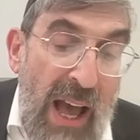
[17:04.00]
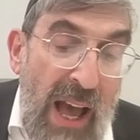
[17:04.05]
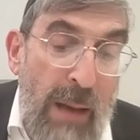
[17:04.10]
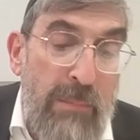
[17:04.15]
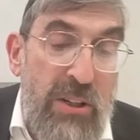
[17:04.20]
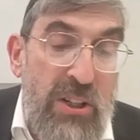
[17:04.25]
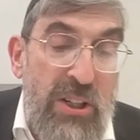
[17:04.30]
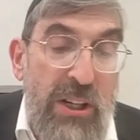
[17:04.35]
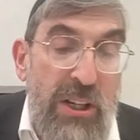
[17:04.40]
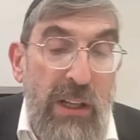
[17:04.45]
the
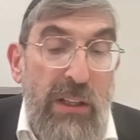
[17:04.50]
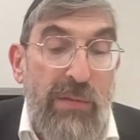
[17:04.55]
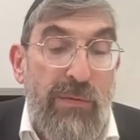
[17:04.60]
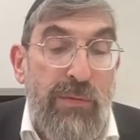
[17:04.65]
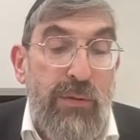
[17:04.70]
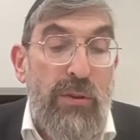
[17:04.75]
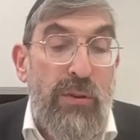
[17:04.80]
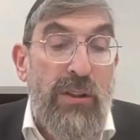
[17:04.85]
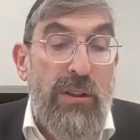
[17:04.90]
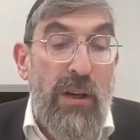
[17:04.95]
Kamashiyat
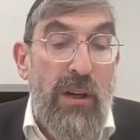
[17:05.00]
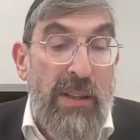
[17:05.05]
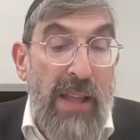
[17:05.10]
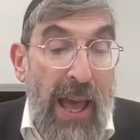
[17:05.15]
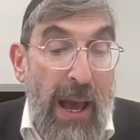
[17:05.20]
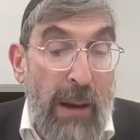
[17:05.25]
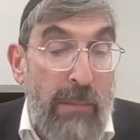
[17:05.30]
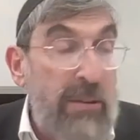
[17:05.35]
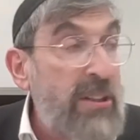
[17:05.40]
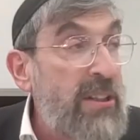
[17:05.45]
Tfusa,
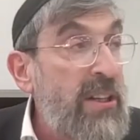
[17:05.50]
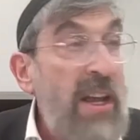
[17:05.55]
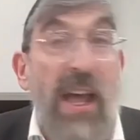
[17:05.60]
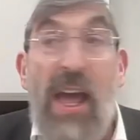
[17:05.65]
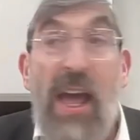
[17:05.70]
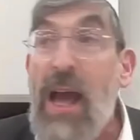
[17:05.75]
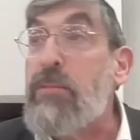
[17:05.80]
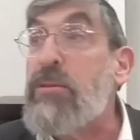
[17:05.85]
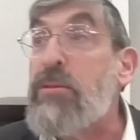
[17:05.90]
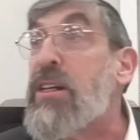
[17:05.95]
now how much
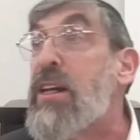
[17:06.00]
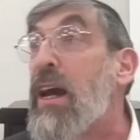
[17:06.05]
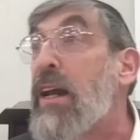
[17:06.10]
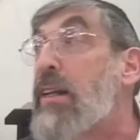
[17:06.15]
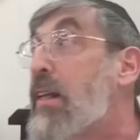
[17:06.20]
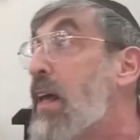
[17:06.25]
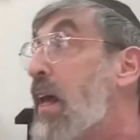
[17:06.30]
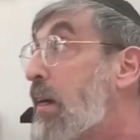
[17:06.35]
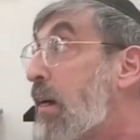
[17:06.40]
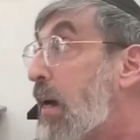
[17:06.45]
do you got
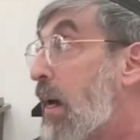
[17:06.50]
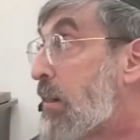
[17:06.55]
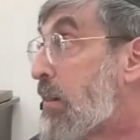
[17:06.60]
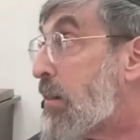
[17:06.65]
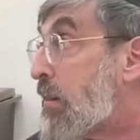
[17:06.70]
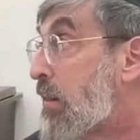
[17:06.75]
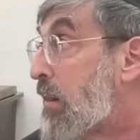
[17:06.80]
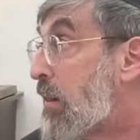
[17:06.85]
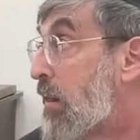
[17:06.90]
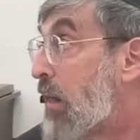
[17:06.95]
to take,
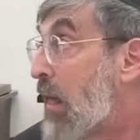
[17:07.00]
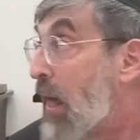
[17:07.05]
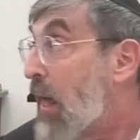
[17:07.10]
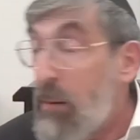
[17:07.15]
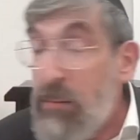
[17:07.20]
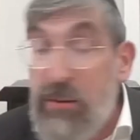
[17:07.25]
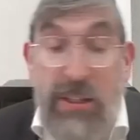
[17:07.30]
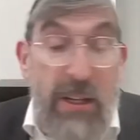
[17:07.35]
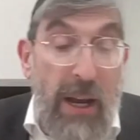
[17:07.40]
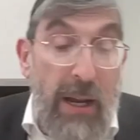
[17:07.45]
guys?
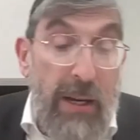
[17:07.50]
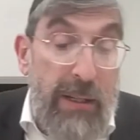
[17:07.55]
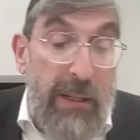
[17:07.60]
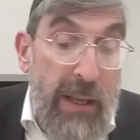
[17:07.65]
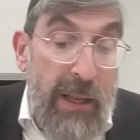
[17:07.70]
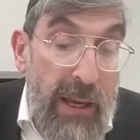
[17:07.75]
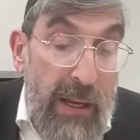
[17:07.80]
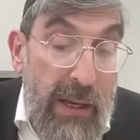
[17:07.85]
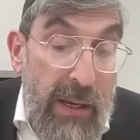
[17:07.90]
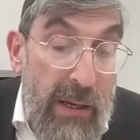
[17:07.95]
How much do you got to
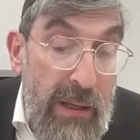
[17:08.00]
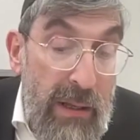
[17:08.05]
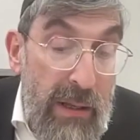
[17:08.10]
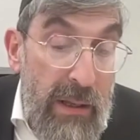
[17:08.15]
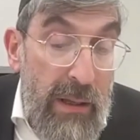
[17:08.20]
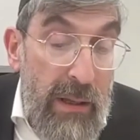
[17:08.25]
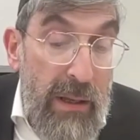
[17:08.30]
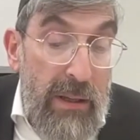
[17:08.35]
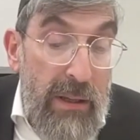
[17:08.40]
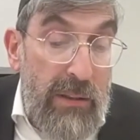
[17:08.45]
take?
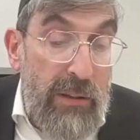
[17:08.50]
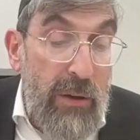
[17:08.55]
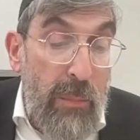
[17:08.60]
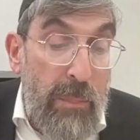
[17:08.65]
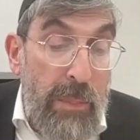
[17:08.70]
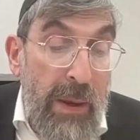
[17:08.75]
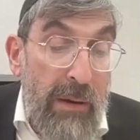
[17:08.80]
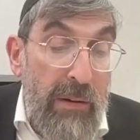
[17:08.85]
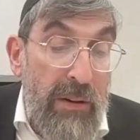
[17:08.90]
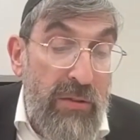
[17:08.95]
So,
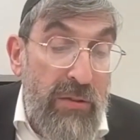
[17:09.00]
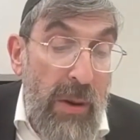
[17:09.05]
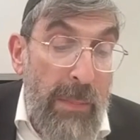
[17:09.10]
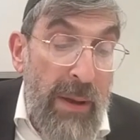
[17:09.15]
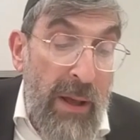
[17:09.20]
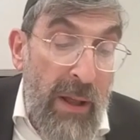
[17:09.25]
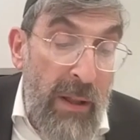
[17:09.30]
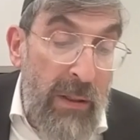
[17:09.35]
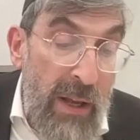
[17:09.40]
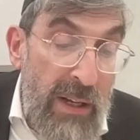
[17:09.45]
Pirish
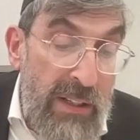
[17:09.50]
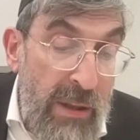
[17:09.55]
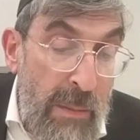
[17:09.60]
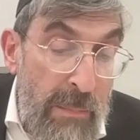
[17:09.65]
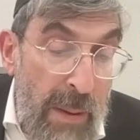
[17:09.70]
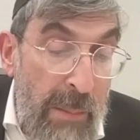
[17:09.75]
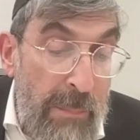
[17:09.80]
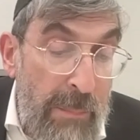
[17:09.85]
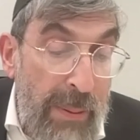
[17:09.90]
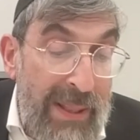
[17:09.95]
Rebbe
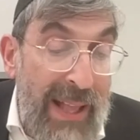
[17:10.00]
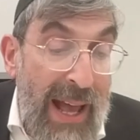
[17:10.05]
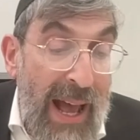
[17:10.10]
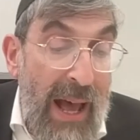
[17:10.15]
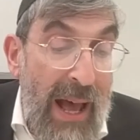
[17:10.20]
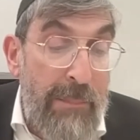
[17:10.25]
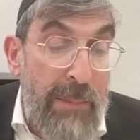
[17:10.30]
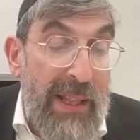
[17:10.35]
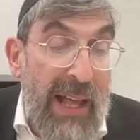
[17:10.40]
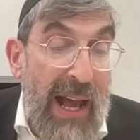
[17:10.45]
Elazar ben
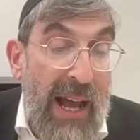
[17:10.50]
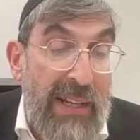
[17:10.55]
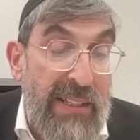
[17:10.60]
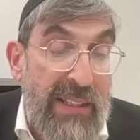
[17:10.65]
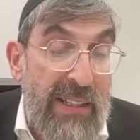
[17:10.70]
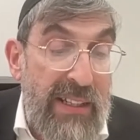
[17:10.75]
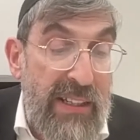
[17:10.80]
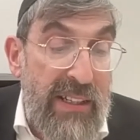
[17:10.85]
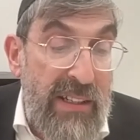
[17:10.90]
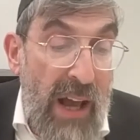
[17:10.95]

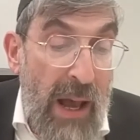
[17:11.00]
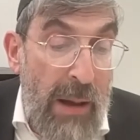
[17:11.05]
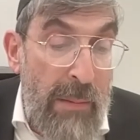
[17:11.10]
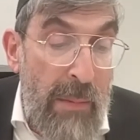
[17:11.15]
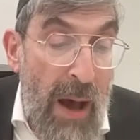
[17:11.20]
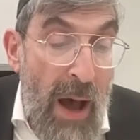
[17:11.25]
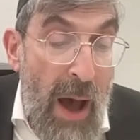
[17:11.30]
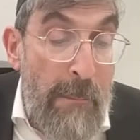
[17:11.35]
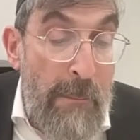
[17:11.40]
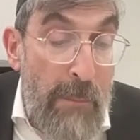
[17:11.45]
Pedas, this is the
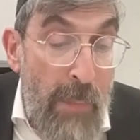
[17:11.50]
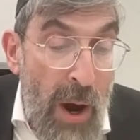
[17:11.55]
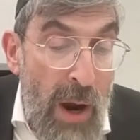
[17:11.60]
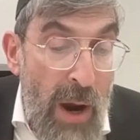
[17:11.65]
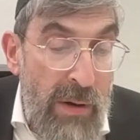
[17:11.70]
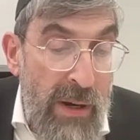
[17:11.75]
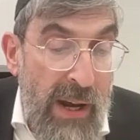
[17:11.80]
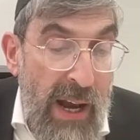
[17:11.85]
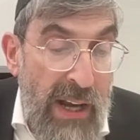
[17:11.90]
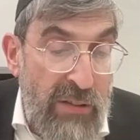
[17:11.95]

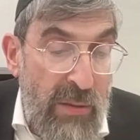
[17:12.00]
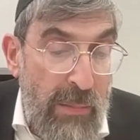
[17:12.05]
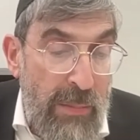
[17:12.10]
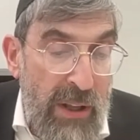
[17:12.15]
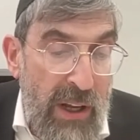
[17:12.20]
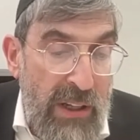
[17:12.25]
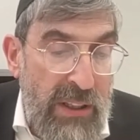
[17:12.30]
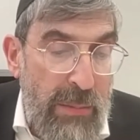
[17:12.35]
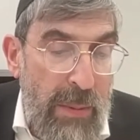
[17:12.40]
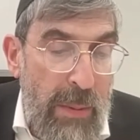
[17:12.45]
Amoira, guys, Rebbe
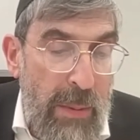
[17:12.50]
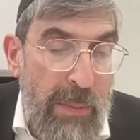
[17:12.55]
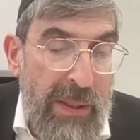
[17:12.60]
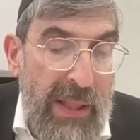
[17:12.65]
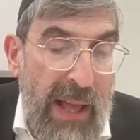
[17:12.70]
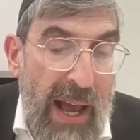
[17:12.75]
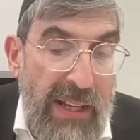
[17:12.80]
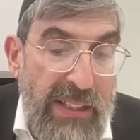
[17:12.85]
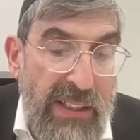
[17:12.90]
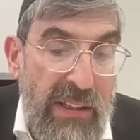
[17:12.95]
Elazar ben
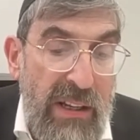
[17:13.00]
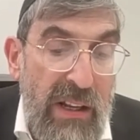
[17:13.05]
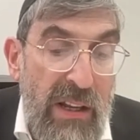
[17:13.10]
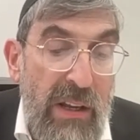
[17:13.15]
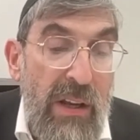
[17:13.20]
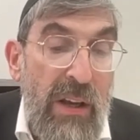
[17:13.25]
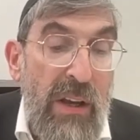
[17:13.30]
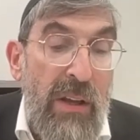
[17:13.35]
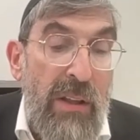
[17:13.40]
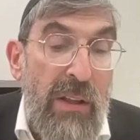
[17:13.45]
Pedas.
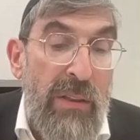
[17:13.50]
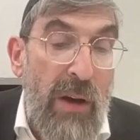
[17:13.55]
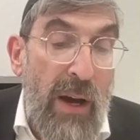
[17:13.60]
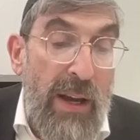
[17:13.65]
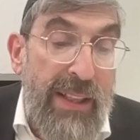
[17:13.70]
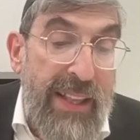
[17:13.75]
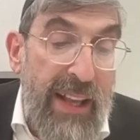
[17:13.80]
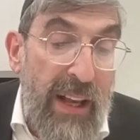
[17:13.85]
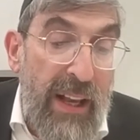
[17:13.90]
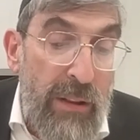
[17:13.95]

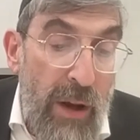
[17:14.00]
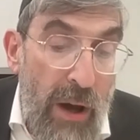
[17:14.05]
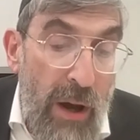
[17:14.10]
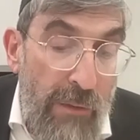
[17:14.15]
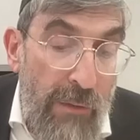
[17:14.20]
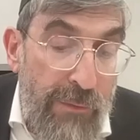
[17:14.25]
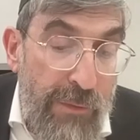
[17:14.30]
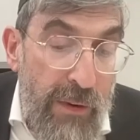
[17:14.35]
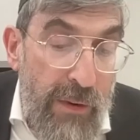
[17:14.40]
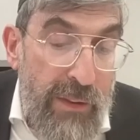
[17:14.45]
Noitel
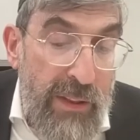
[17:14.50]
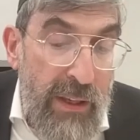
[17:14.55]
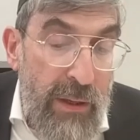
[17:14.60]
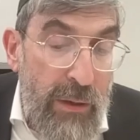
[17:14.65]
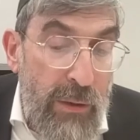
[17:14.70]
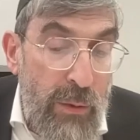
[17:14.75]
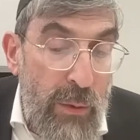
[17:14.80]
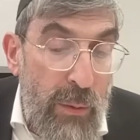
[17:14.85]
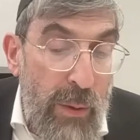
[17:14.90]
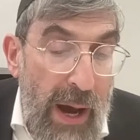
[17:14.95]
offer
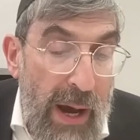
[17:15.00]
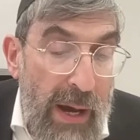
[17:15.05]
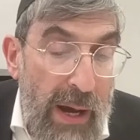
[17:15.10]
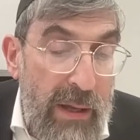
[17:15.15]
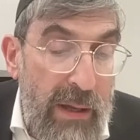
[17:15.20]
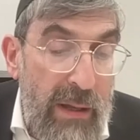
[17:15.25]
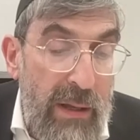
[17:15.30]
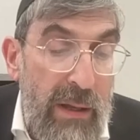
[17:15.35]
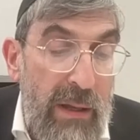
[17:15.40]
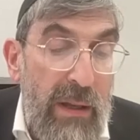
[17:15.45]
tichuach,